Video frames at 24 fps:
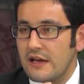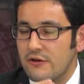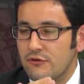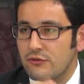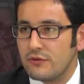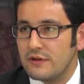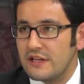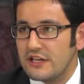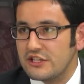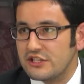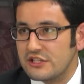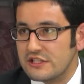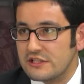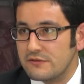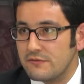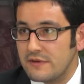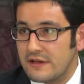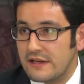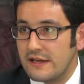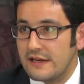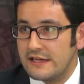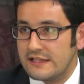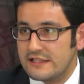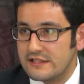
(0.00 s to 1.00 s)
relations
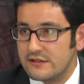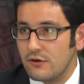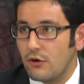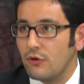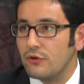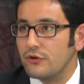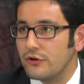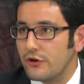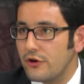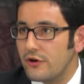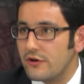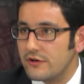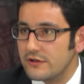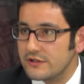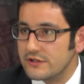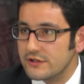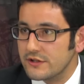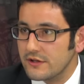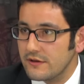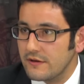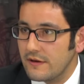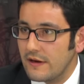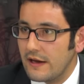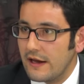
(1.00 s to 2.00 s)
with its own Kurds.